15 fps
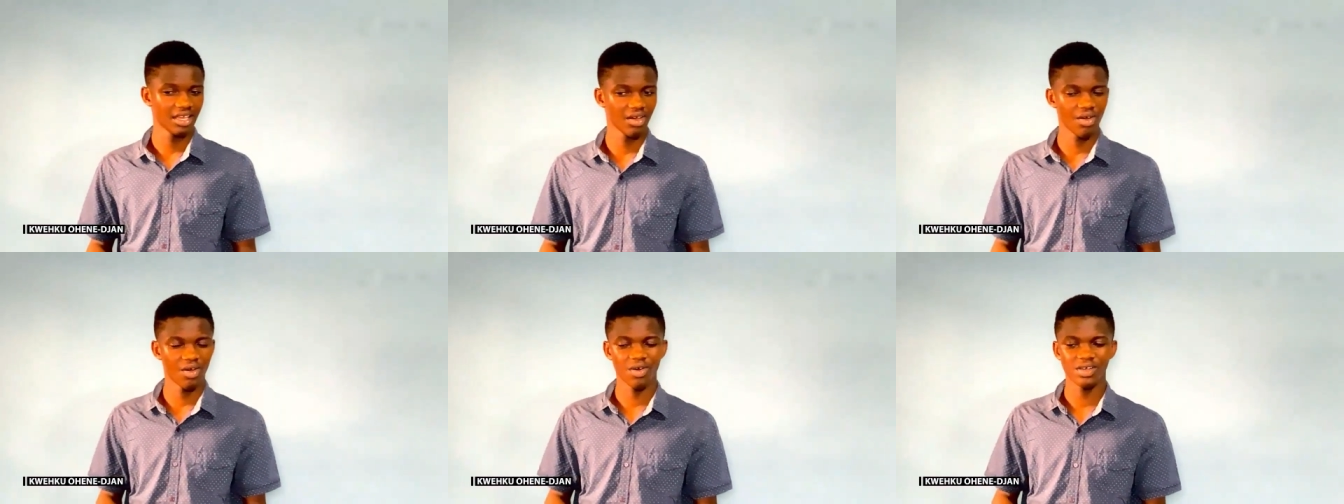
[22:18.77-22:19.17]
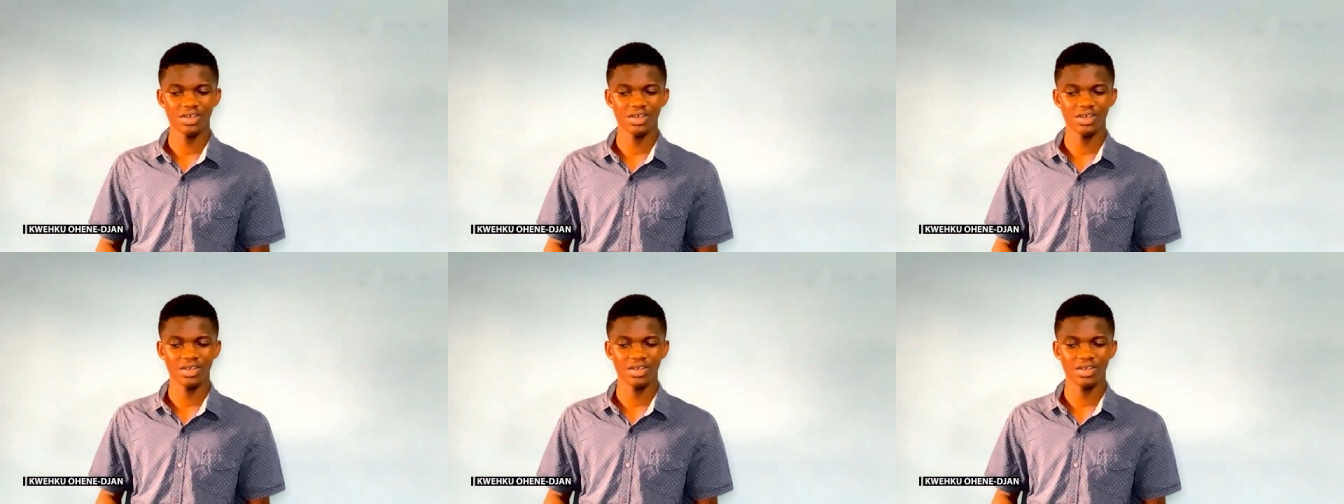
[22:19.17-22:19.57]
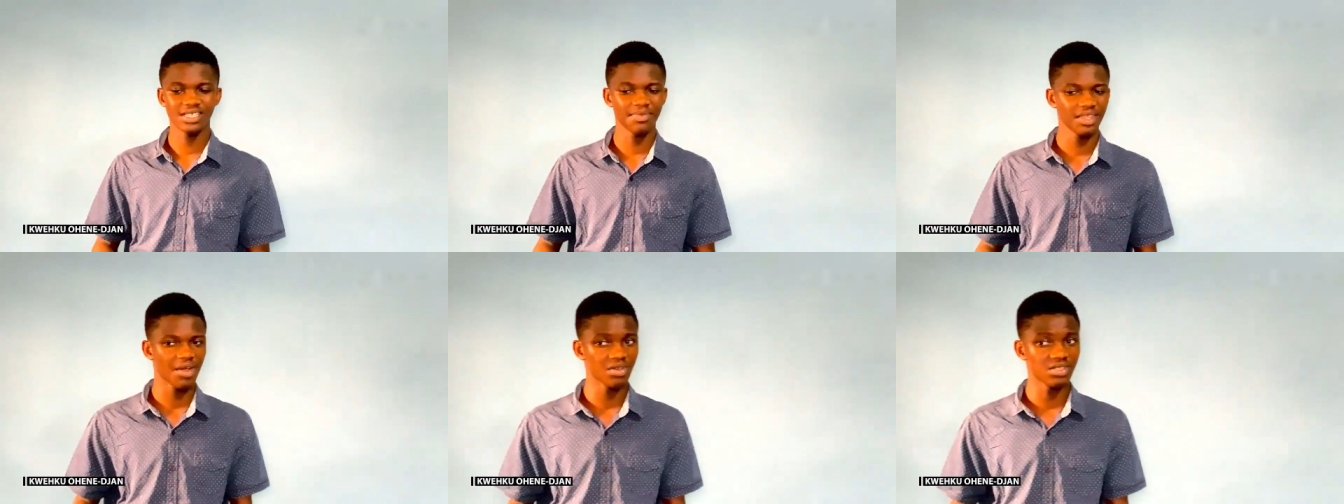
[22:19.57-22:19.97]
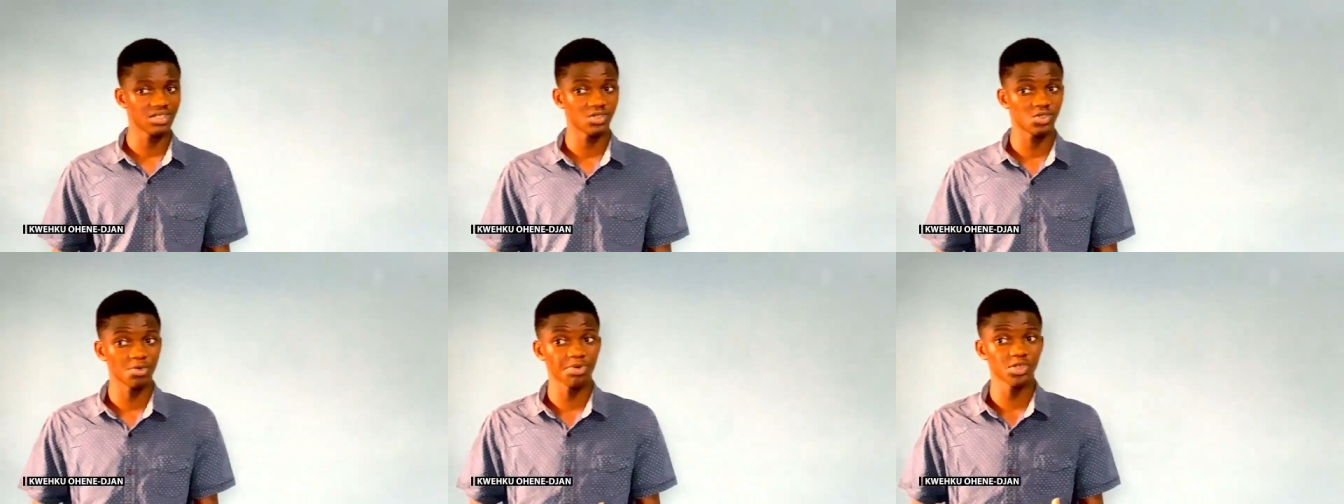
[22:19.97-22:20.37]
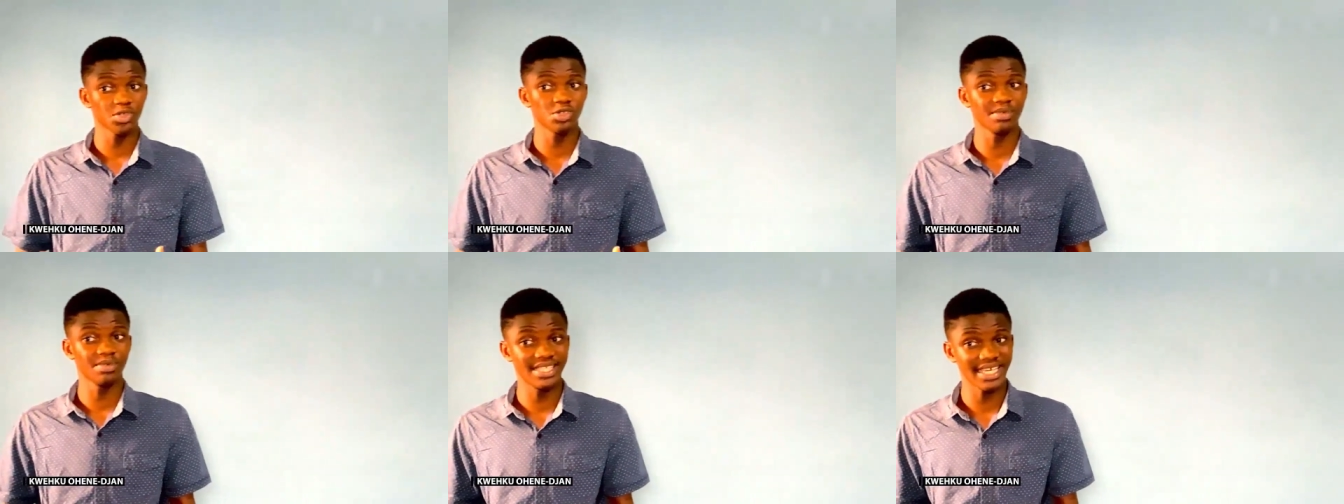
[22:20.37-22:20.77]
or something that was supposed to
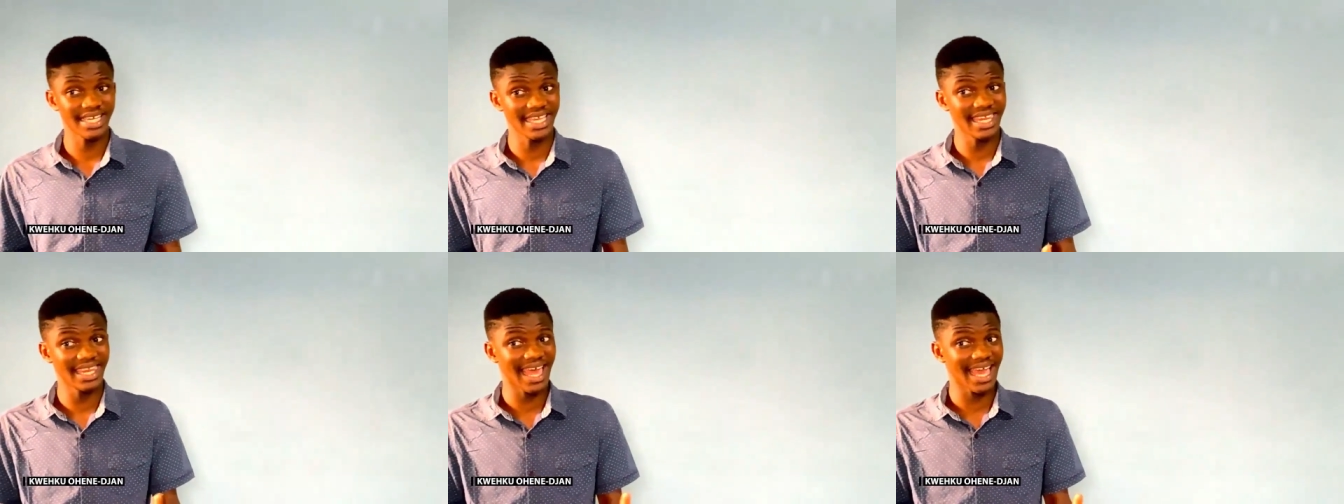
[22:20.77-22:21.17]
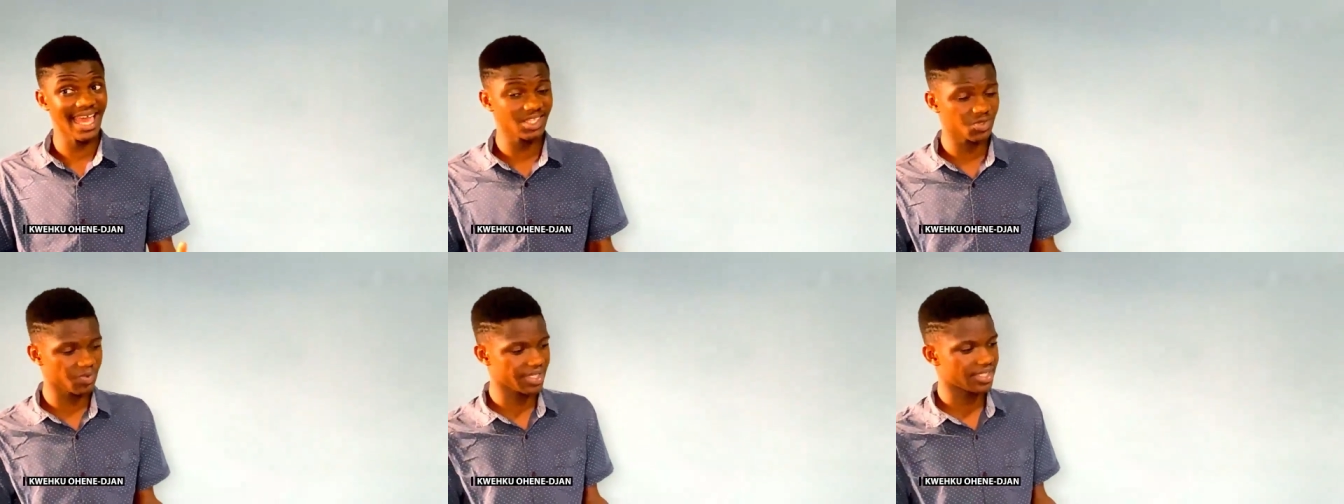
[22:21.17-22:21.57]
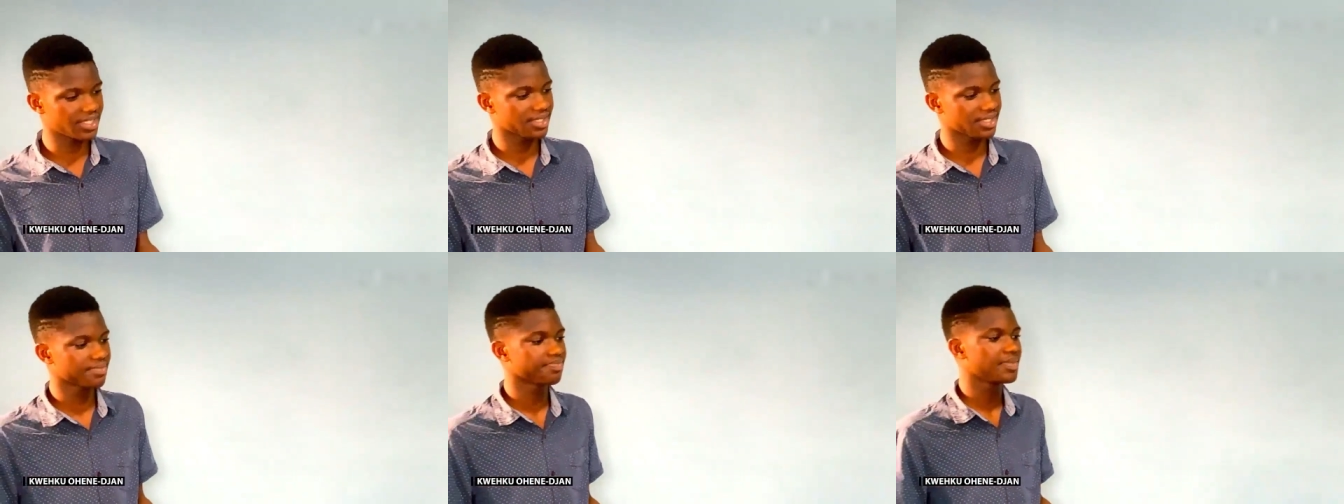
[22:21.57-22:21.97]
be taken light with.